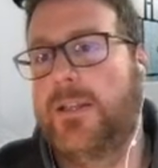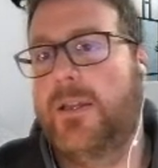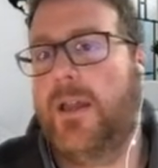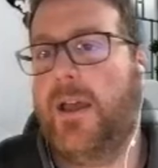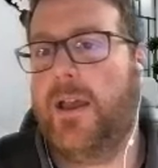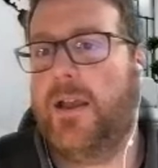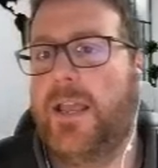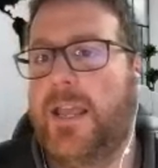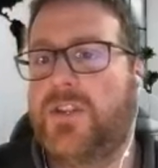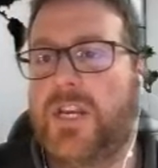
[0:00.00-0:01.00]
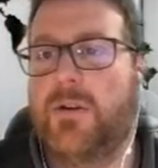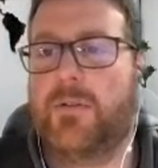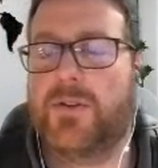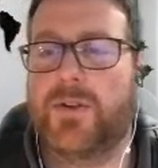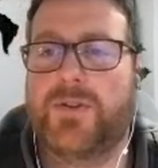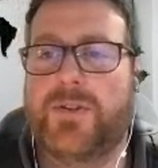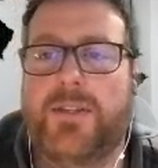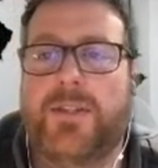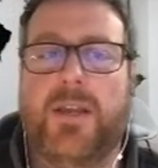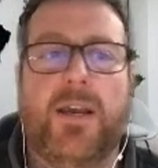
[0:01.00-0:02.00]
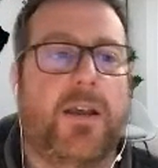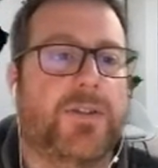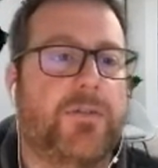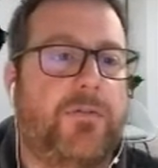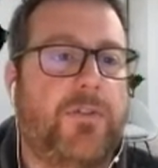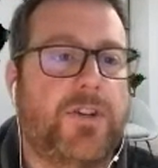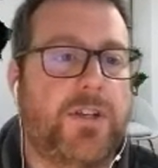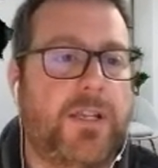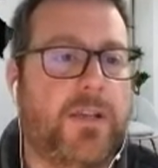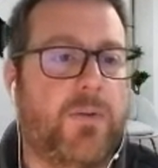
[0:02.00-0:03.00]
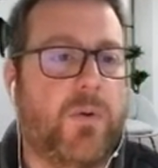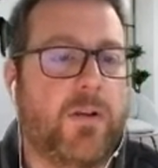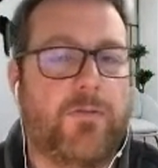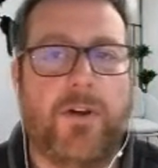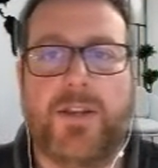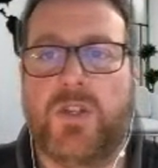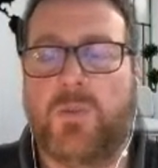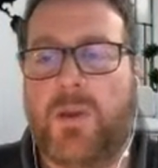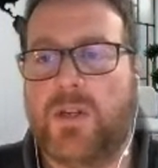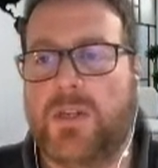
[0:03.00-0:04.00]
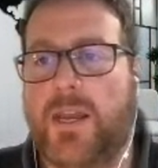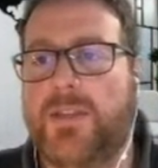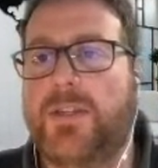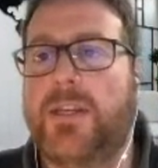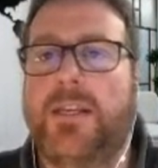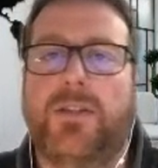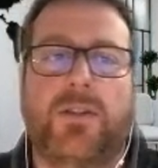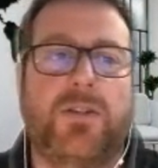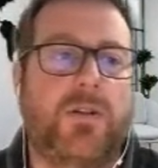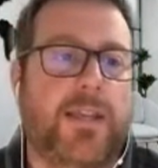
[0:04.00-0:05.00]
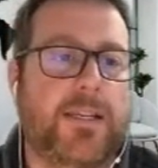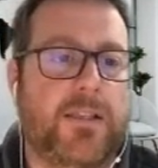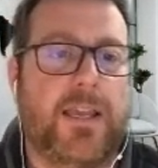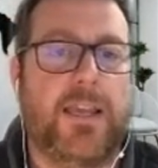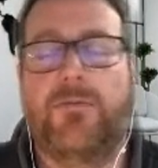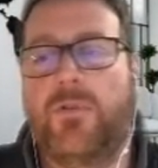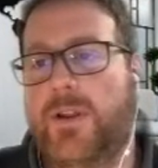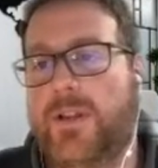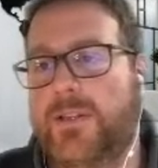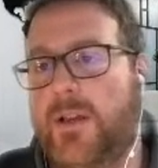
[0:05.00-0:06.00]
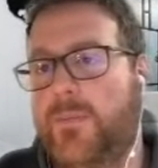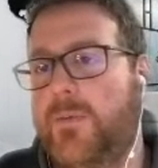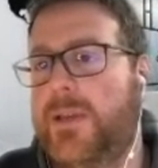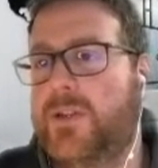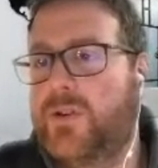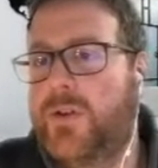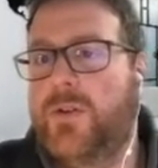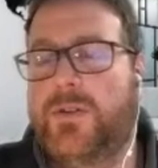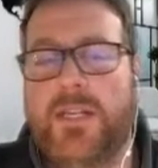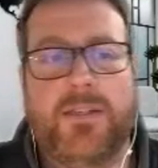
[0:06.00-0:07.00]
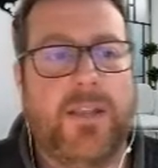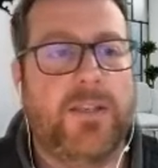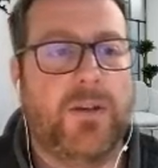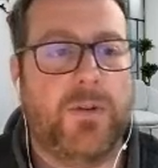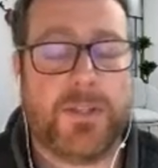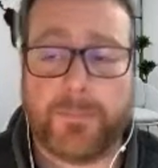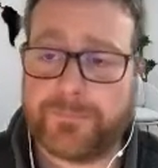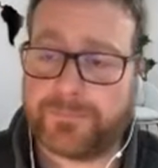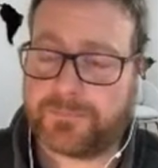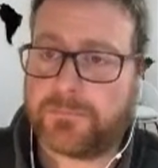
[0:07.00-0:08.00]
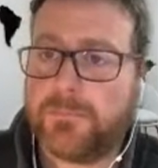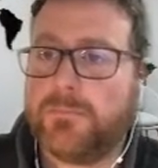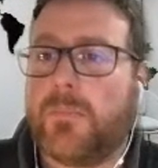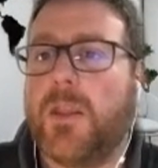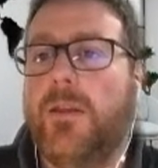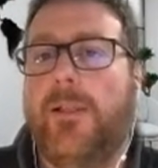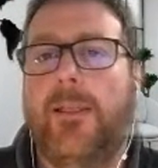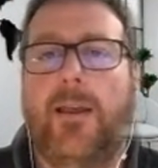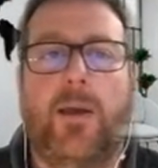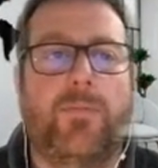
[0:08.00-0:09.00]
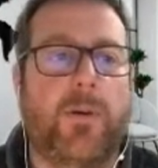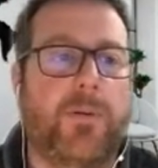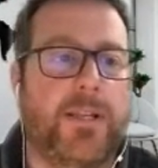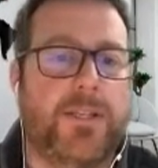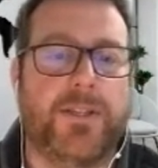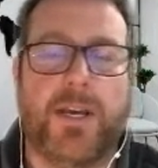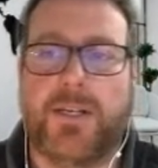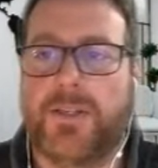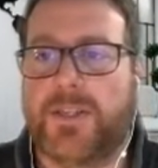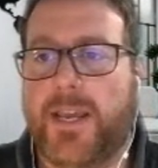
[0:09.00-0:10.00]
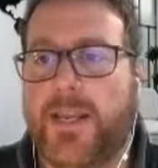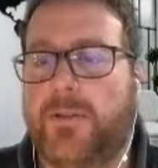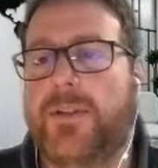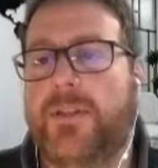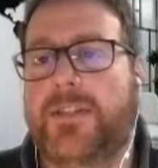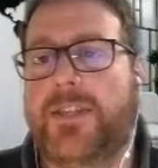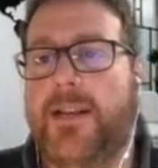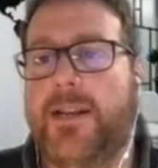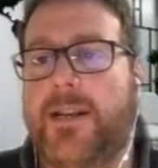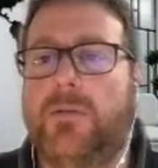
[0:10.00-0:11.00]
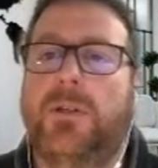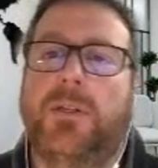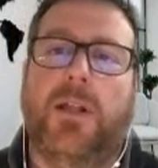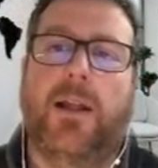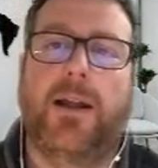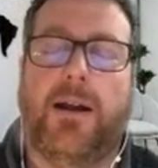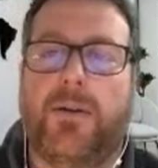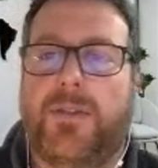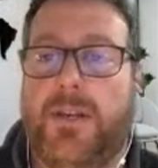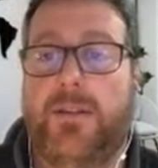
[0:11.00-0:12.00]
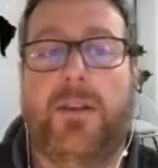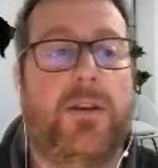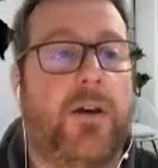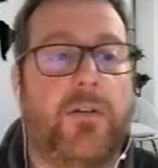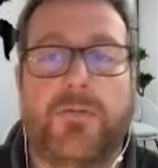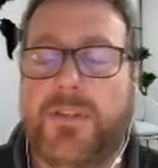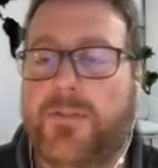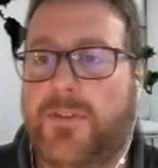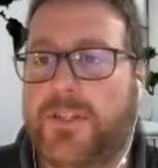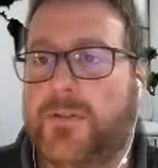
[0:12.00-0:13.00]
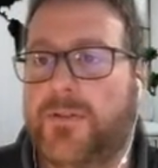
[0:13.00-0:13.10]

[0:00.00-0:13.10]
engineering resources that are sufficiently qualified and specialized to do things like, for example, make sure that your data center is properly designed and scaled and scalable, and obviously physical